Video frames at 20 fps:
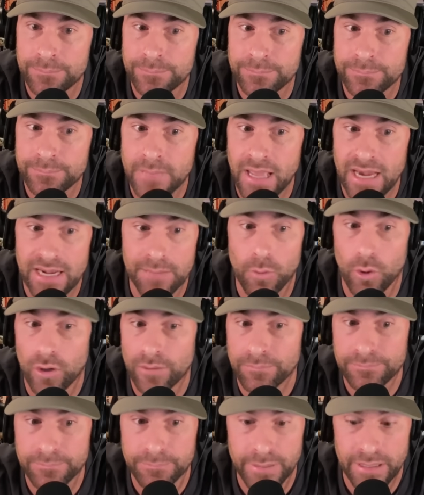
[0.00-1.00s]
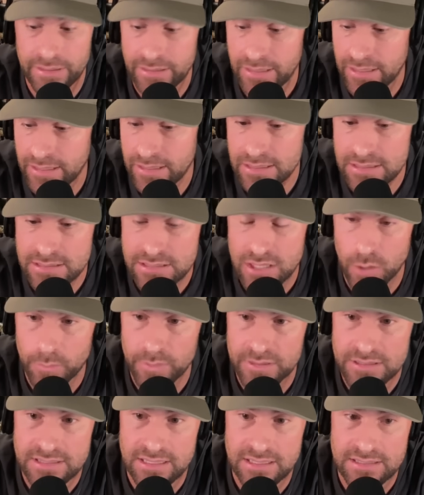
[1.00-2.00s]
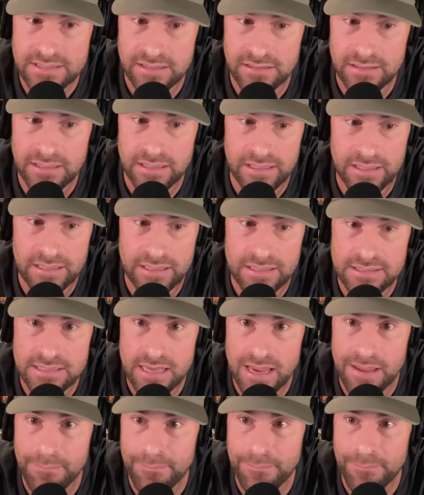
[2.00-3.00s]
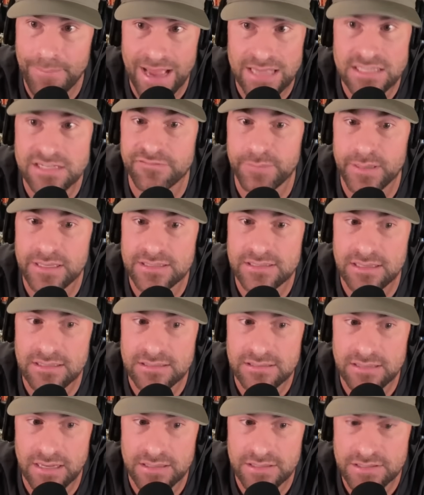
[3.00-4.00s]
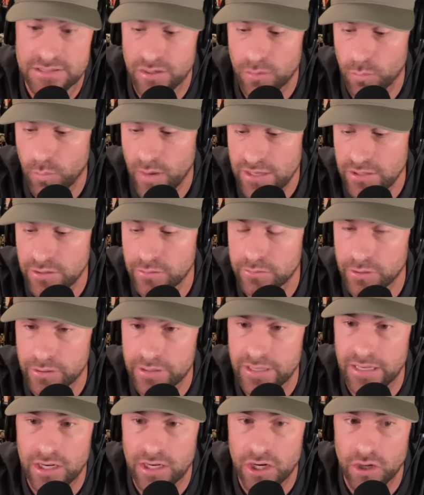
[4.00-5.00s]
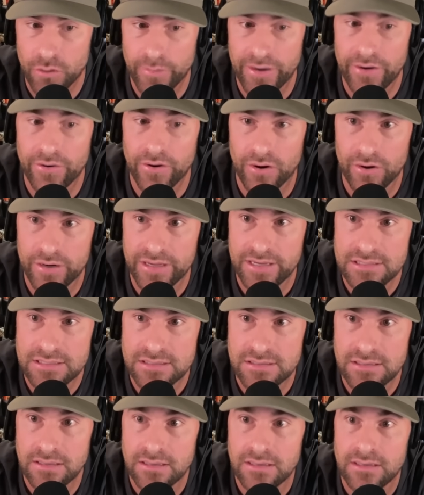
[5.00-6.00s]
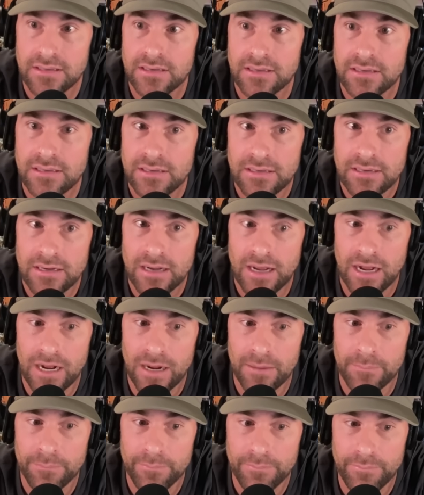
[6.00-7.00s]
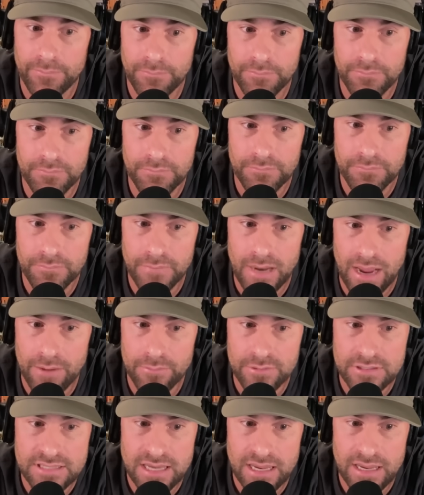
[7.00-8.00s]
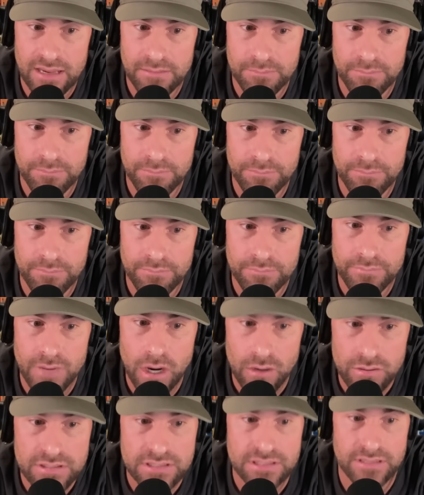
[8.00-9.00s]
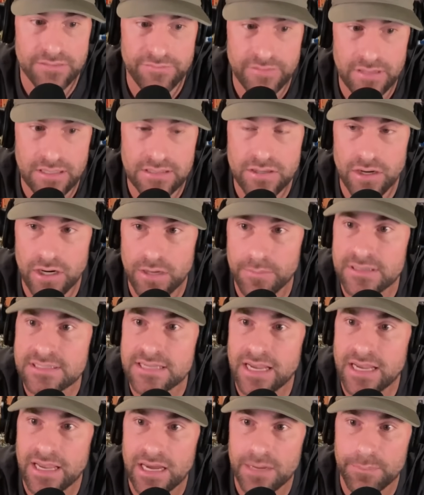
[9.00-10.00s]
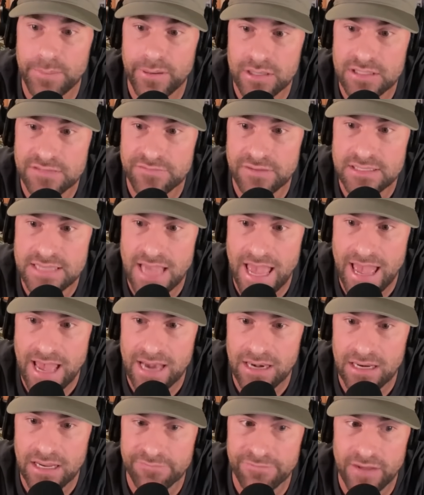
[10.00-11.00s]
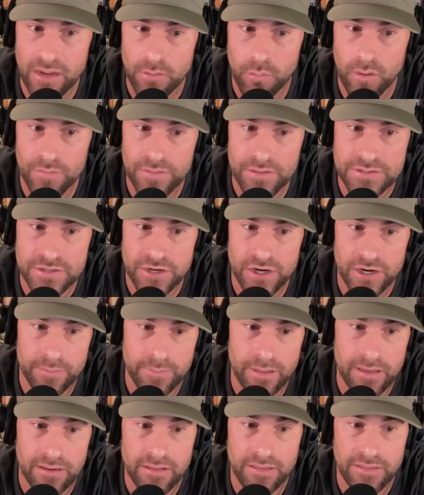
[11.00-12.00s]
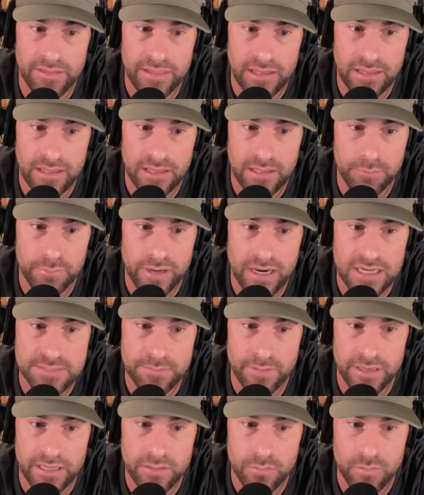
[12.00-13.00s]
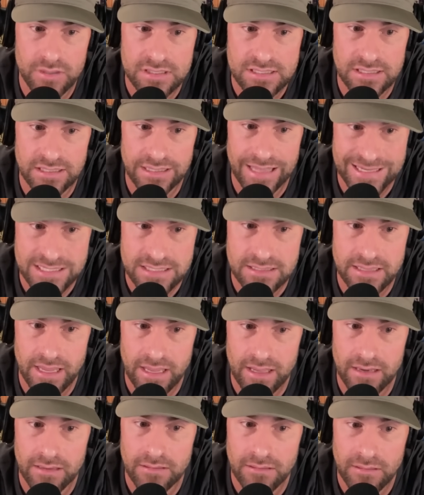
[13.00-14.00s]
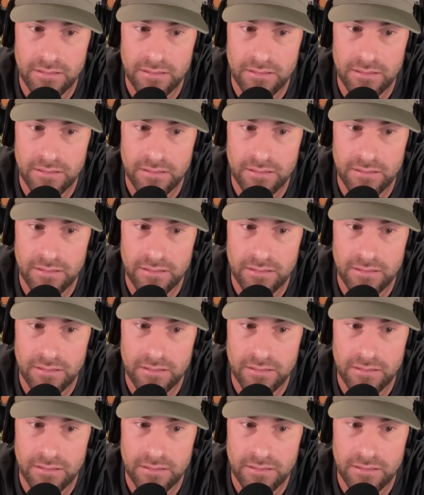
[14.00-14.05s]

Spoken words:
anymore. But it is open season. It is a massive business. And so when you look at career earnings, I would say most of the tournaments I got appearance fees at, if I won the tournament, the prize money was less than